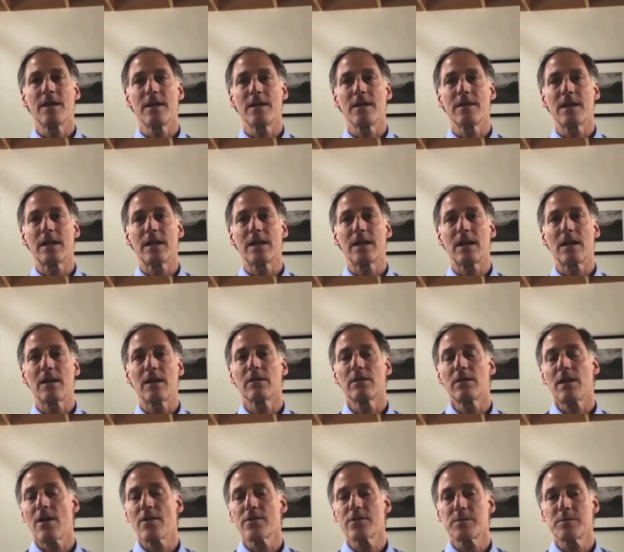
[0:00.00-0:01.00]
and then that will
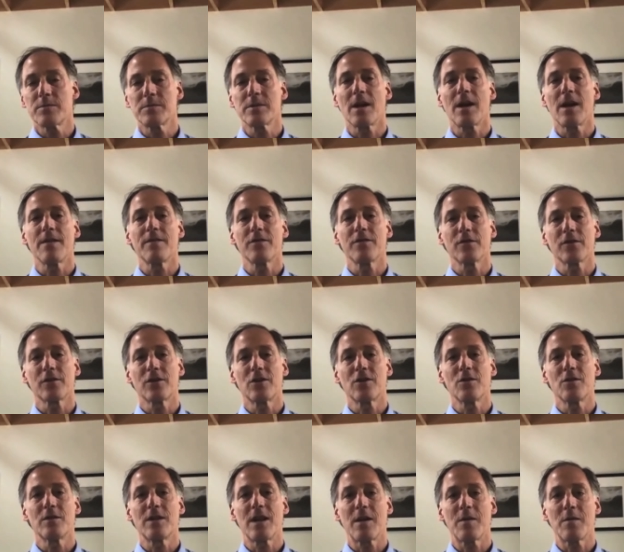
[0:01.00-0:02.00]
allow some time for
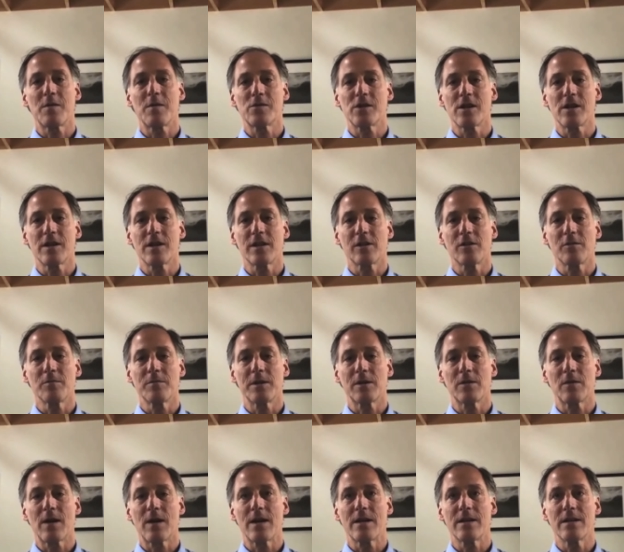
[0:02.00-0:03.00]
Q and A, which I think will be
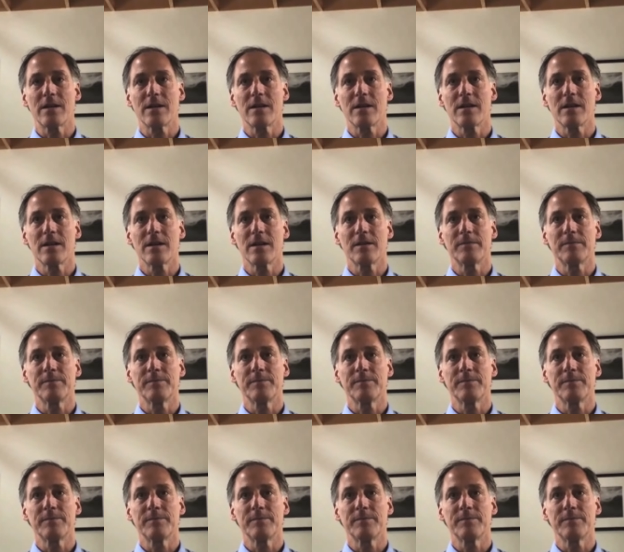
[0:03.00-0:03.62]
great. Um,